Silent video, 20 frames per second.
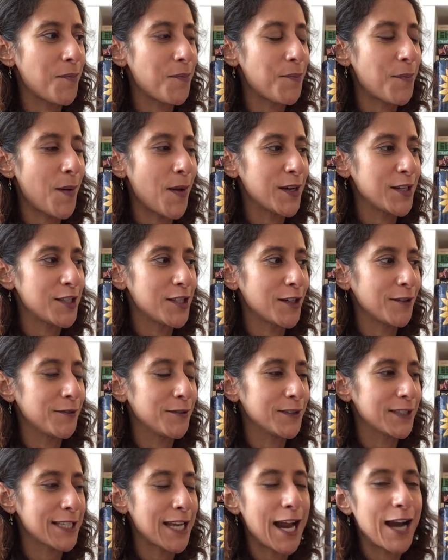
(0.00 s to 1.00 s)
by
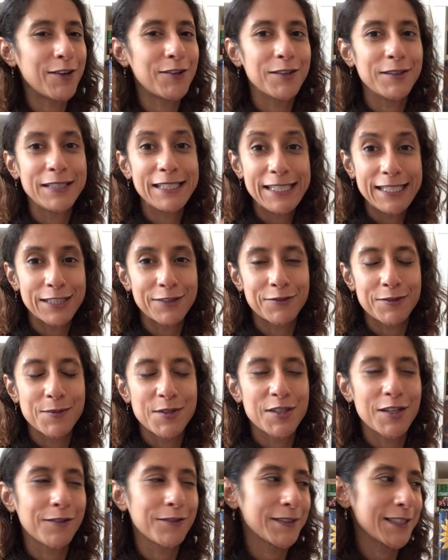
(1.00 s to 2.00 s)
Shuffle Tarot, Nina from
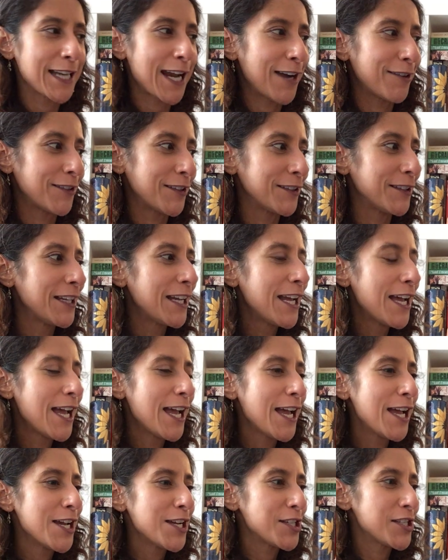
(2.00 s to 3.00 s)
Shuffle Tarot.
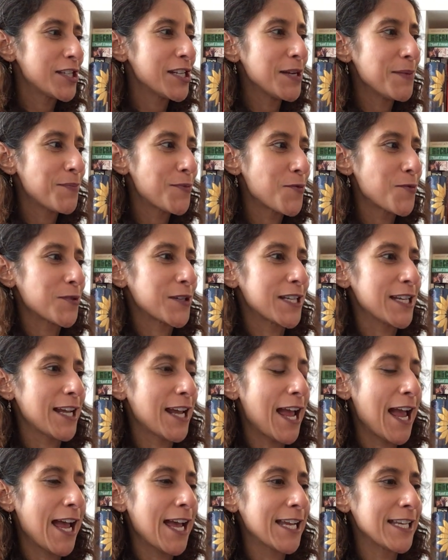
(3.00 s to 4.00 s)
She bought it,
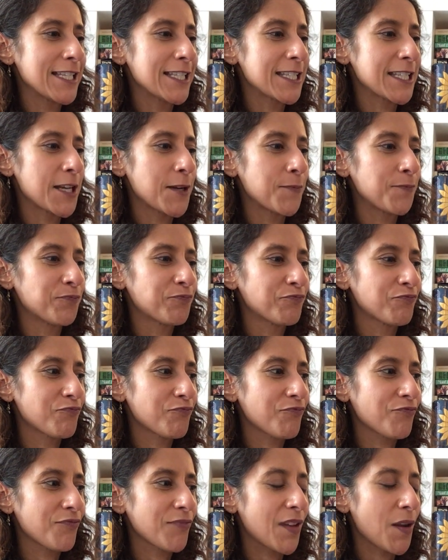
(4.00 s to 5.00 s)
and
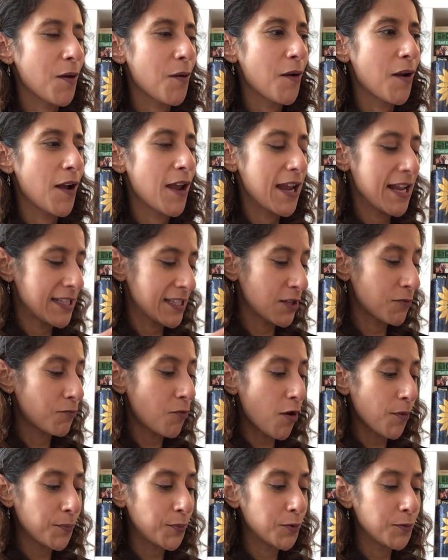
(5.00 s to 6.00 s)
it's a
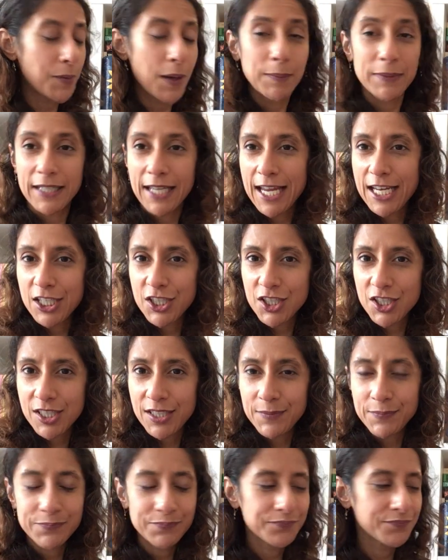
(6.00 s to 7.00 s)
Rockpool publication,
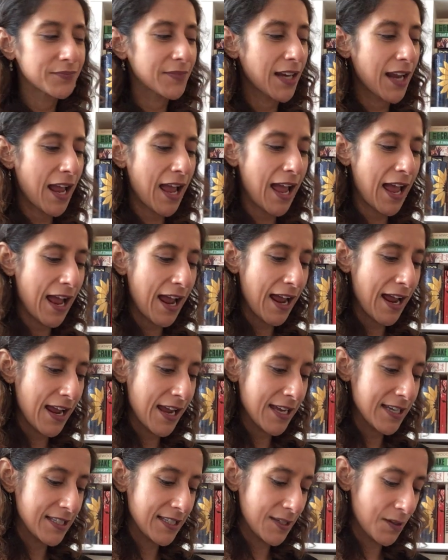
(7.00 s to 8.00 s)

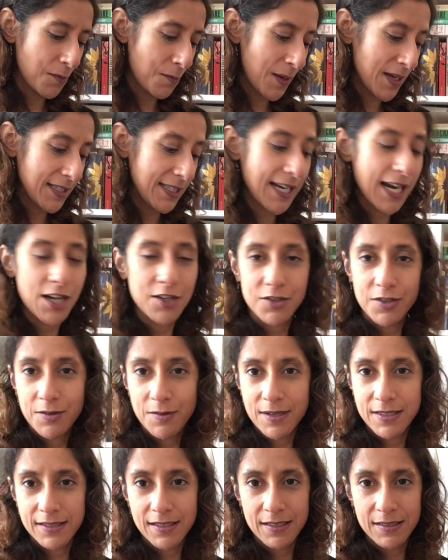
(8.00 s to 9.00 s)
and Wendy Andrews,
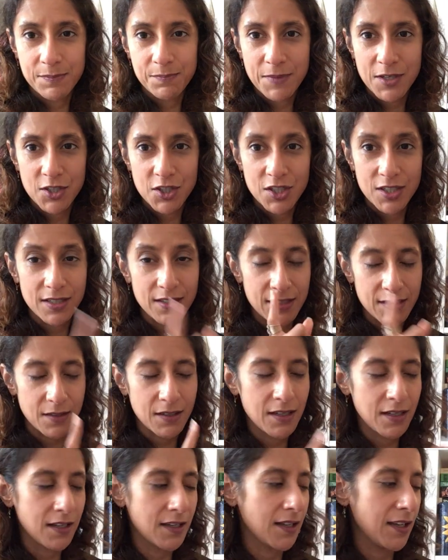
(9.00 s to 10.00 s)
as I mentioned,
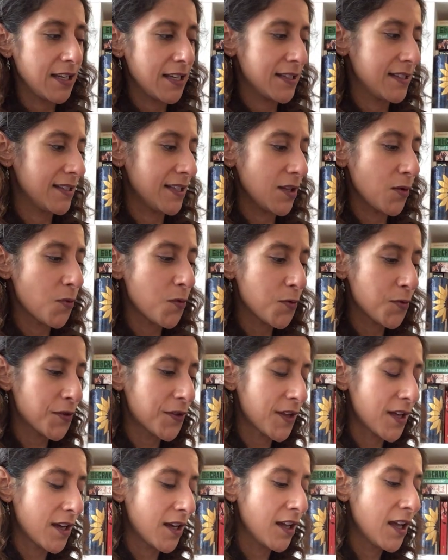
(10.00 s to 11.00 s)
is the
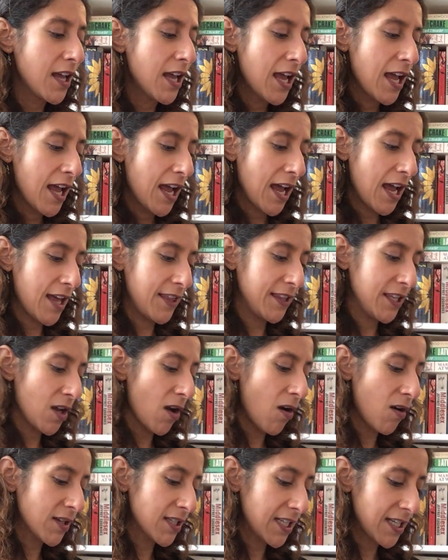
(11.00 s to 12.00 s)
author and the
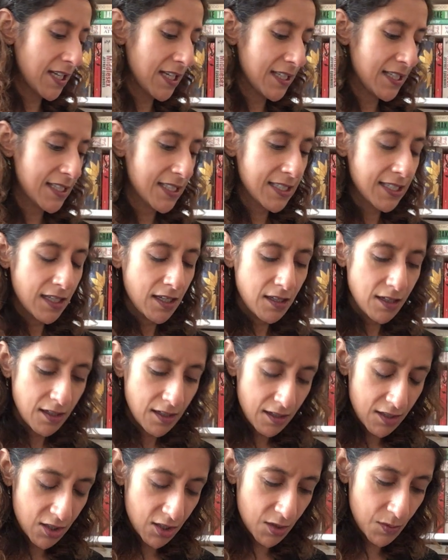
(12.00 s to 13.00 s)
artist.
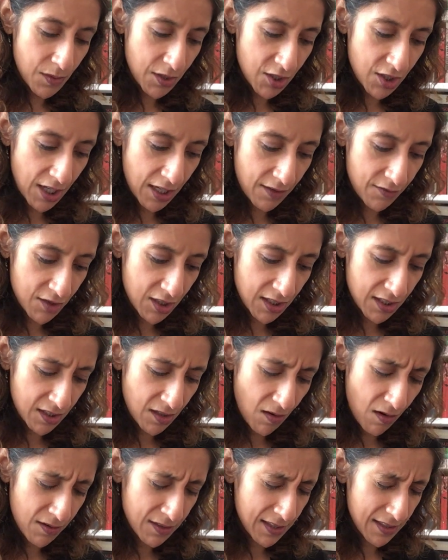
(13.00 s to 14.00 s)
I just want to check if she's the
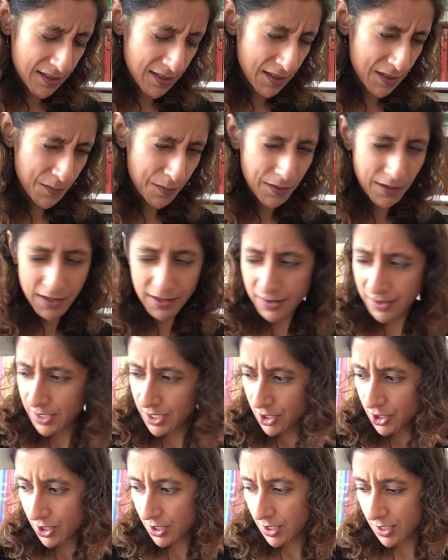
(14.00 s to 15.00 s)
artist as well. I
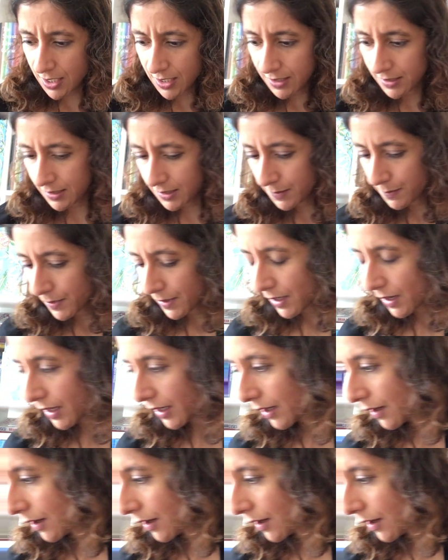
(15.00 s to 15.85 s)
think she is, but I